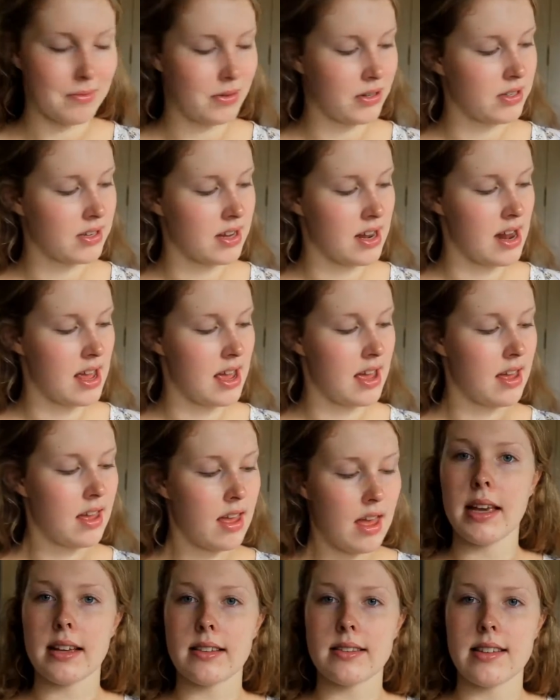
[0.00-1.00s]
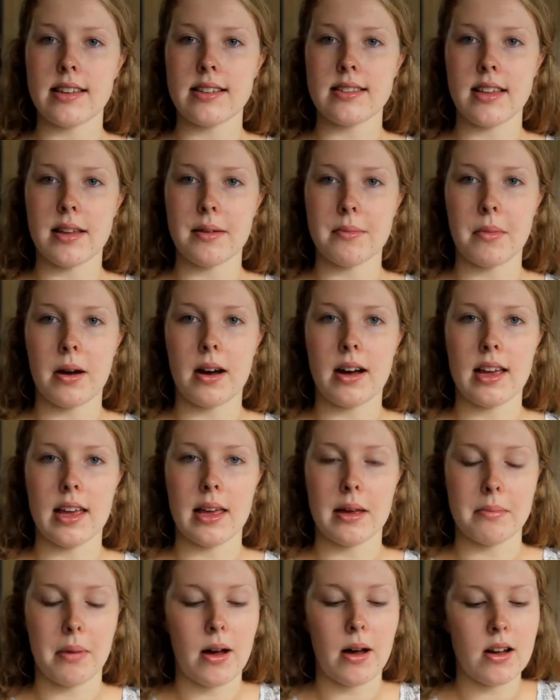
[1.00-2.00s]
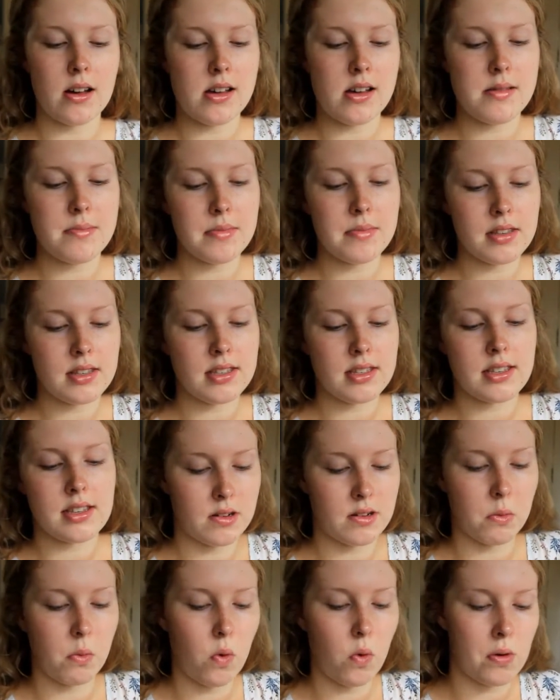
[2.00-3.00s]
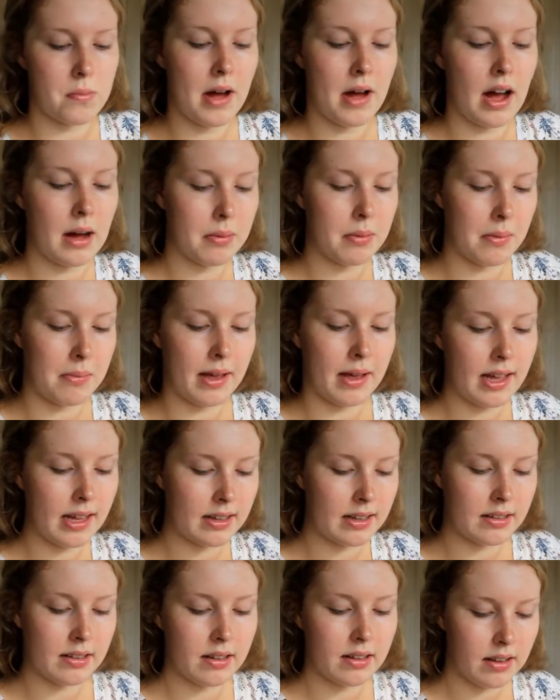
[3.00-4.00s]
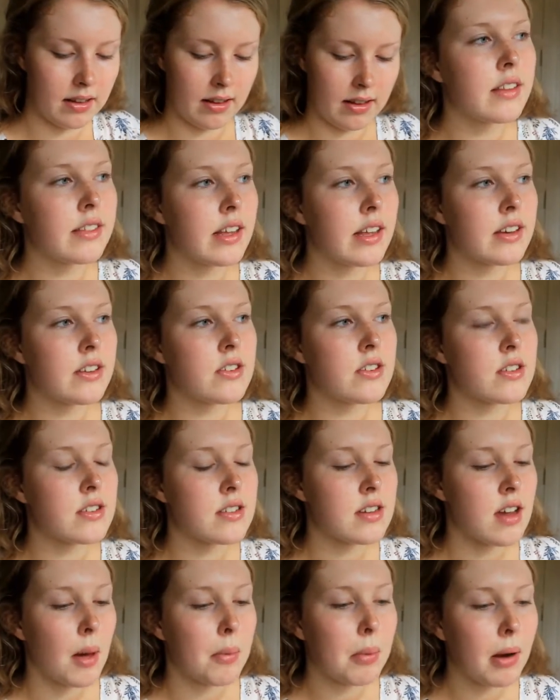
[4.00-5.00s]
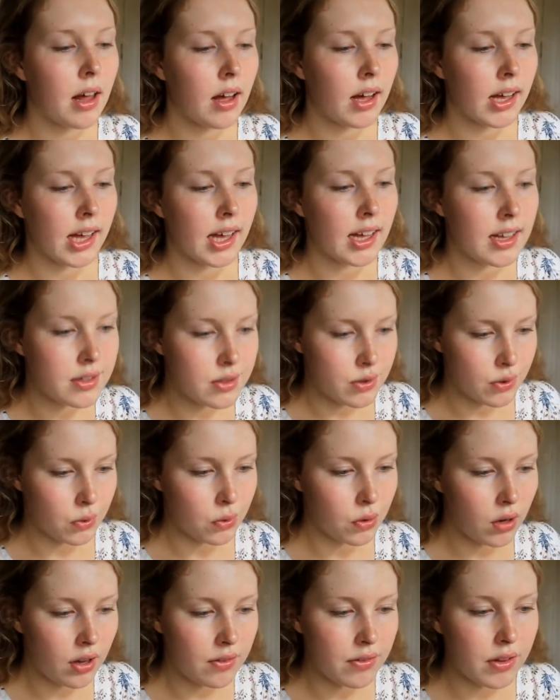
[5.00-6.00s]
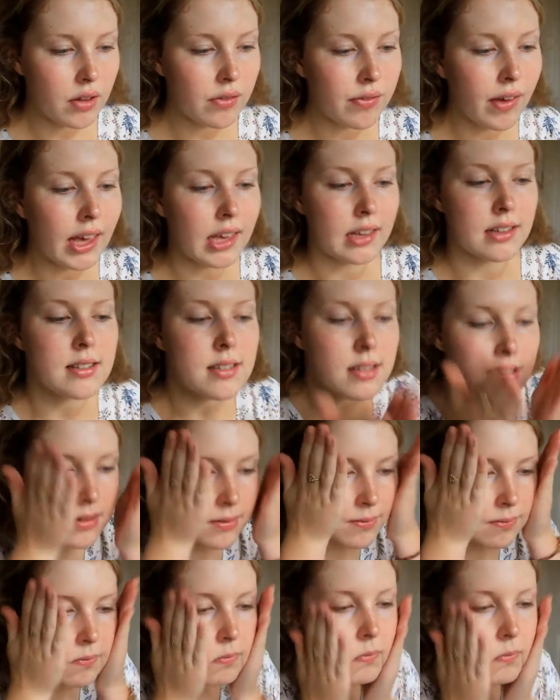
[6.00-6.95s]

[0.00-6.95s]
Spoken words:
I'm just gonna mix this in my palms to warm it up a bit and then just apply it all over the face.